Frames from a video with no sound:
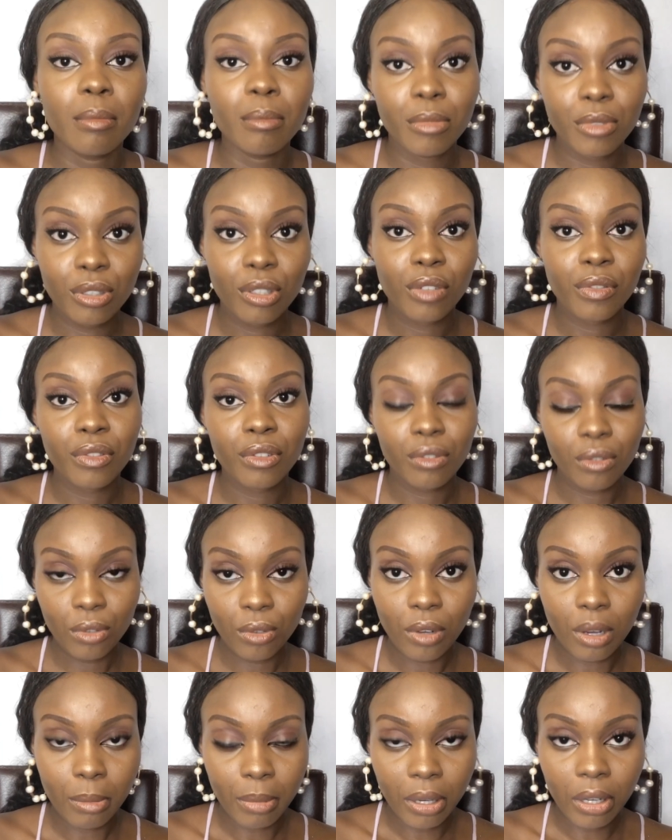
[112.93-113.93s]
Most of you
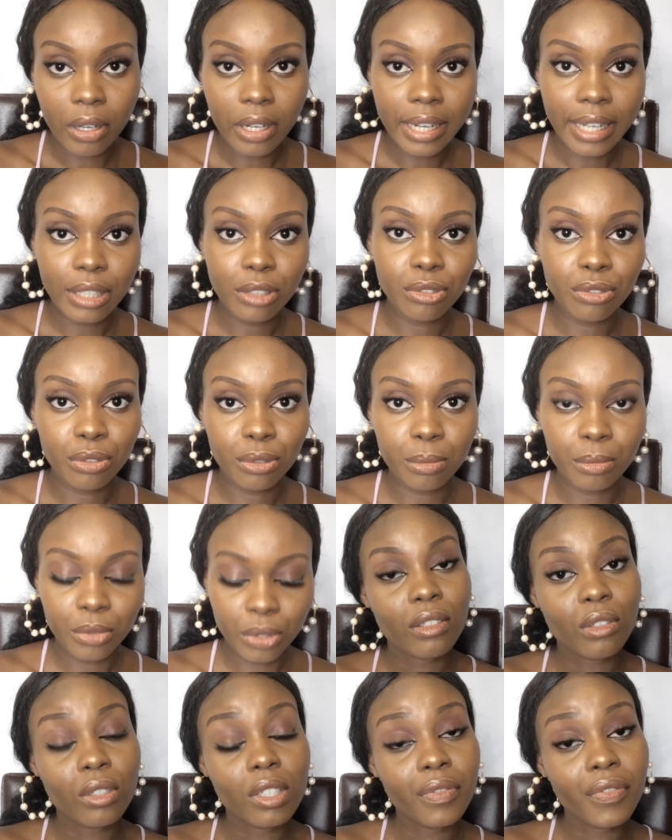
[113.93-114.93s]
know about Lightroom.
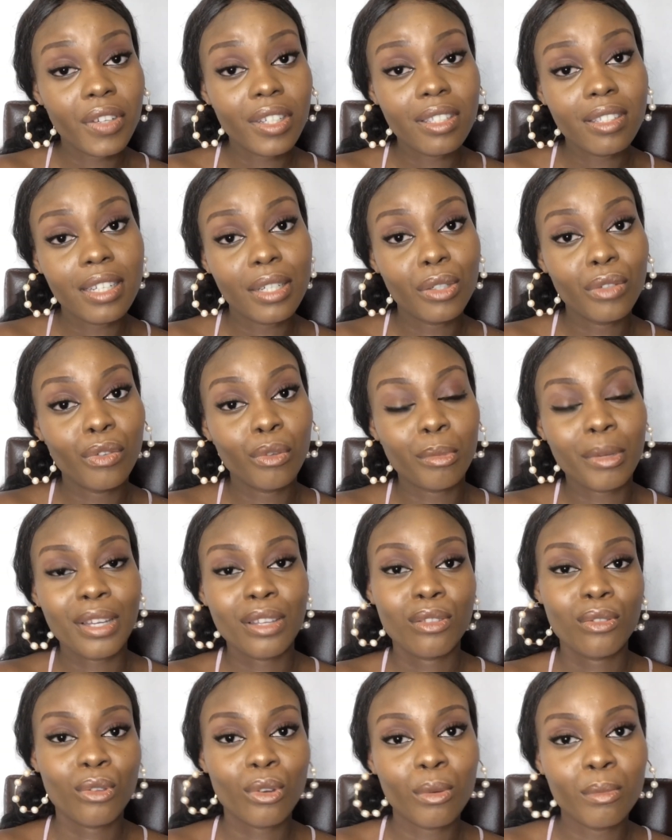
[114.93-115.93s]
So the first thing I do for my
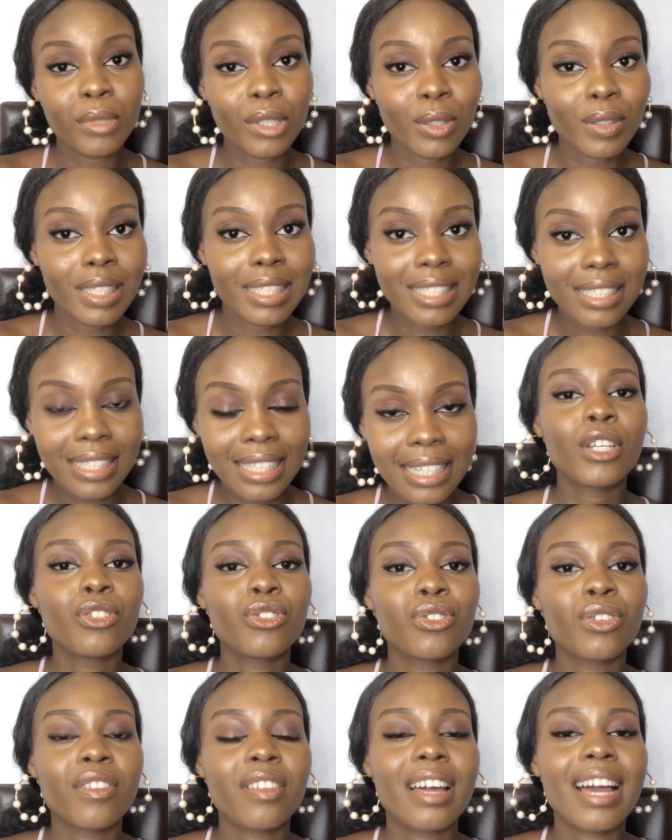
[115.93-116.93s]
thumbnail is that make
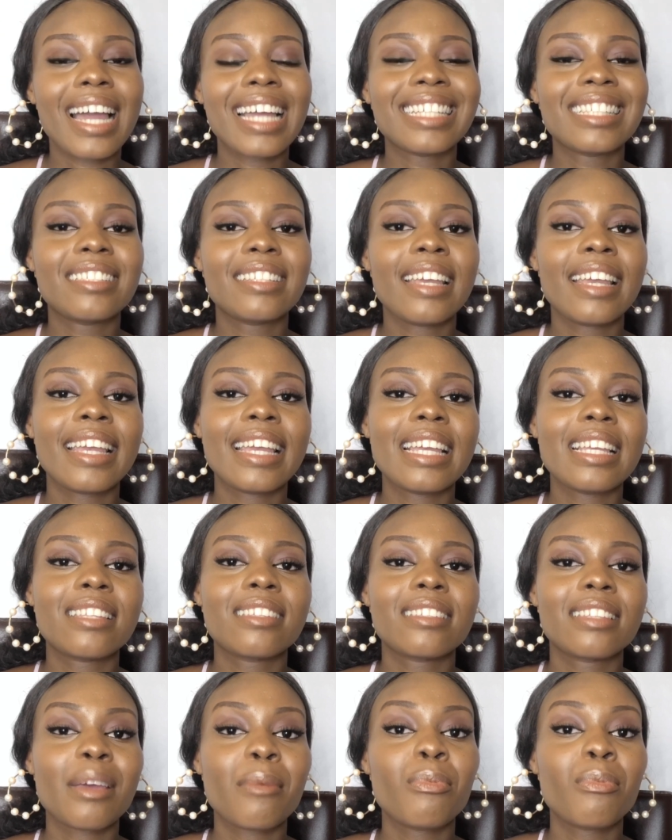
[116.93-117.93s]
sure that I take a
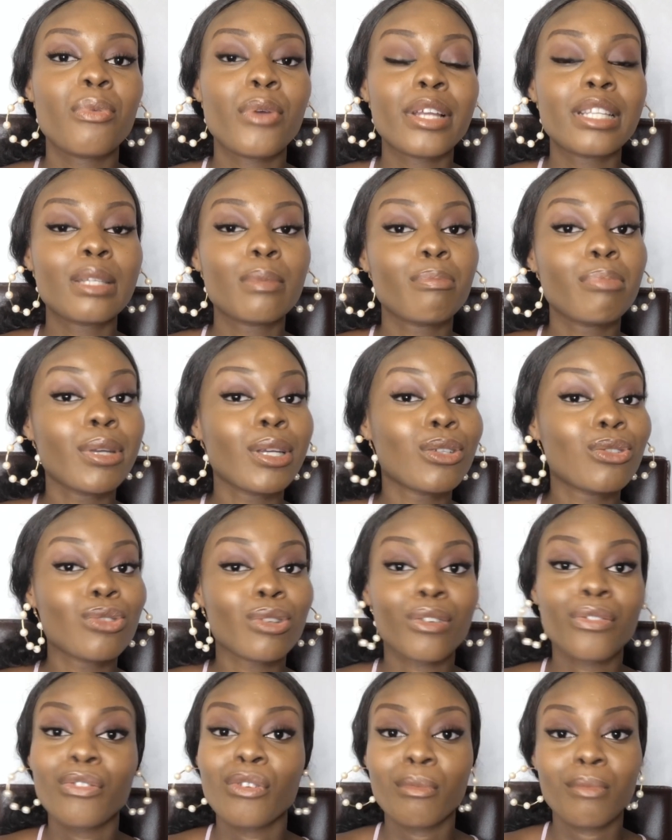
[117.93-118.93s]
separate picture
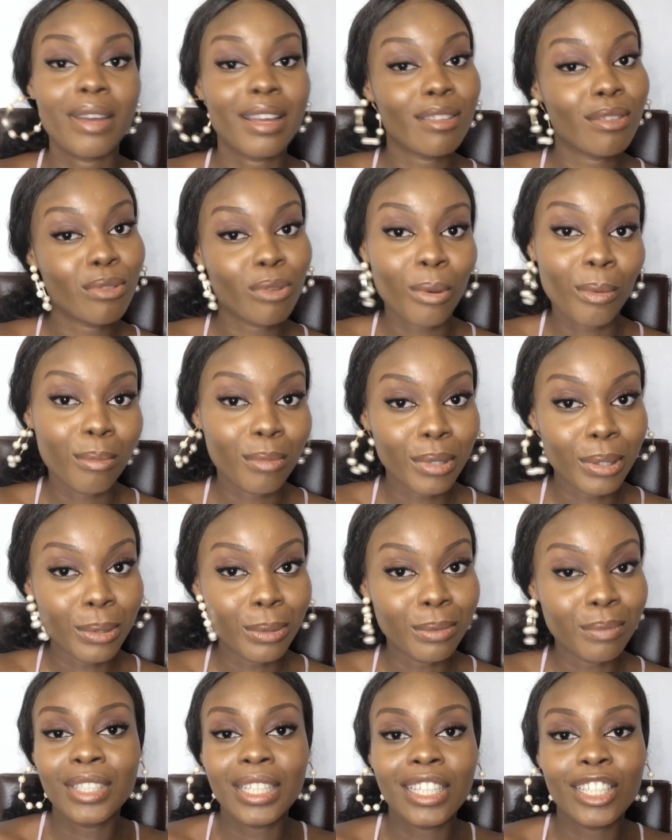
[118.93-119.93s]
for my thumbnail.
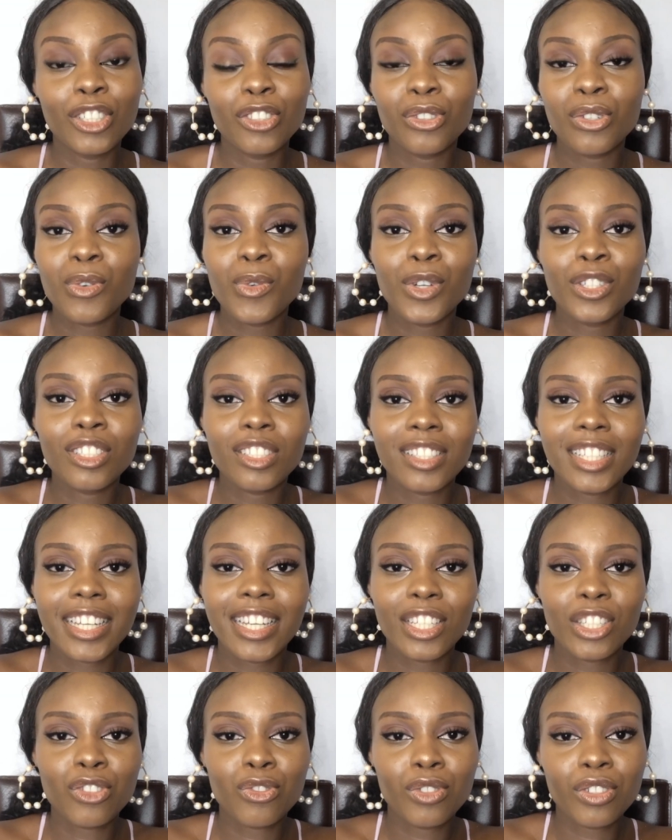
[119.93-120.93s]
You don't want to take a
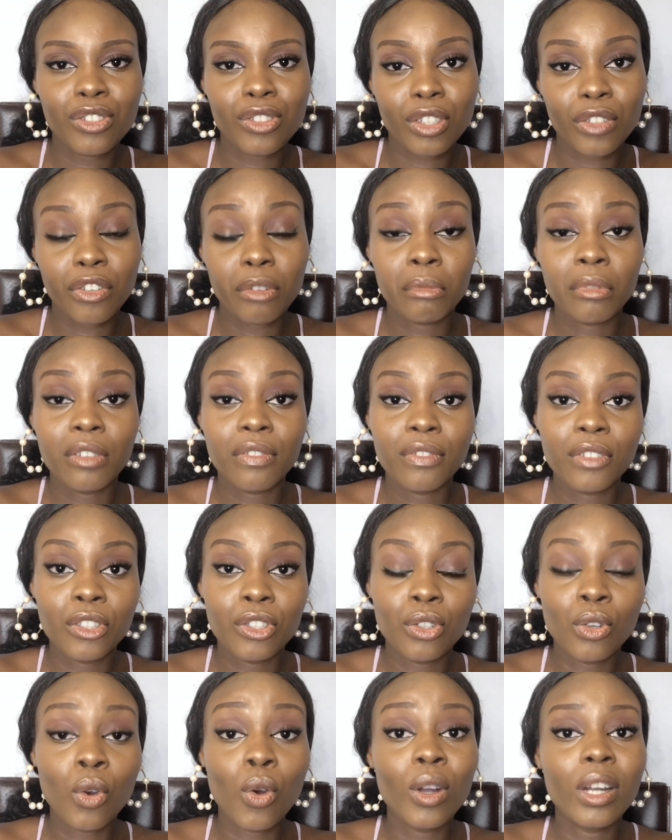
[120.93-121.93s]
screenshot from a
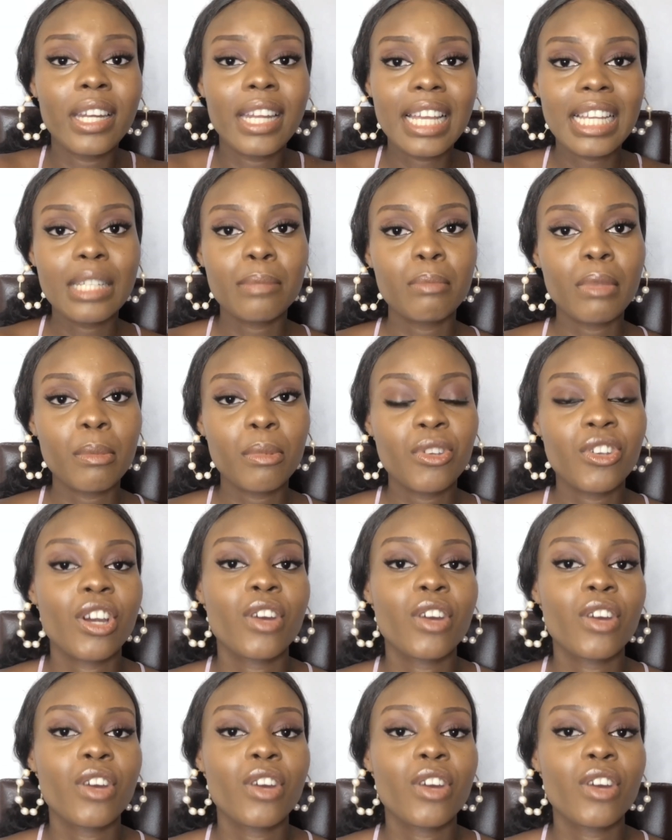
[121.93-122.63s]
video unless maybe you